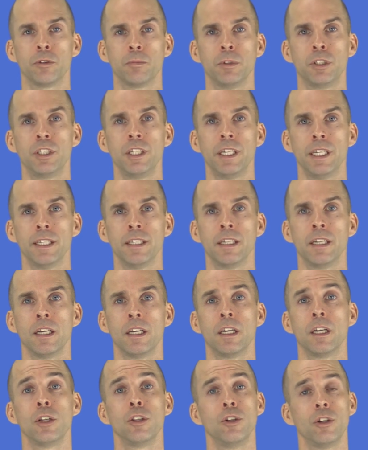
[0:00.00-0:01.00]
machine,
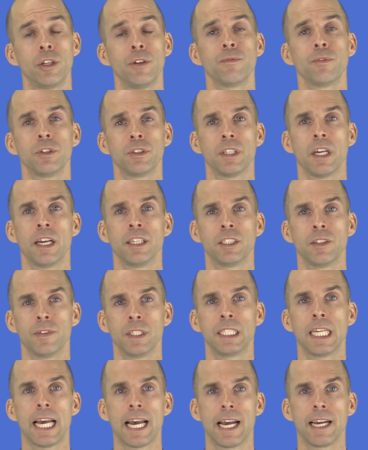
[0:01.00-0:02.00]
looking for signs of
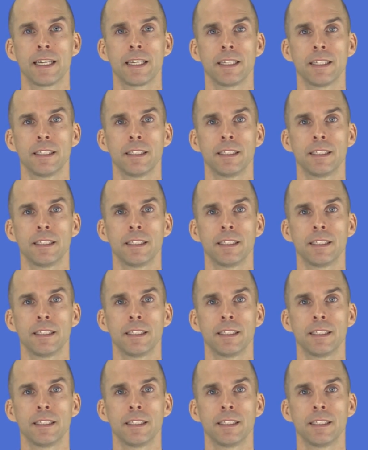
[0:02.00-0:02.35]
attack.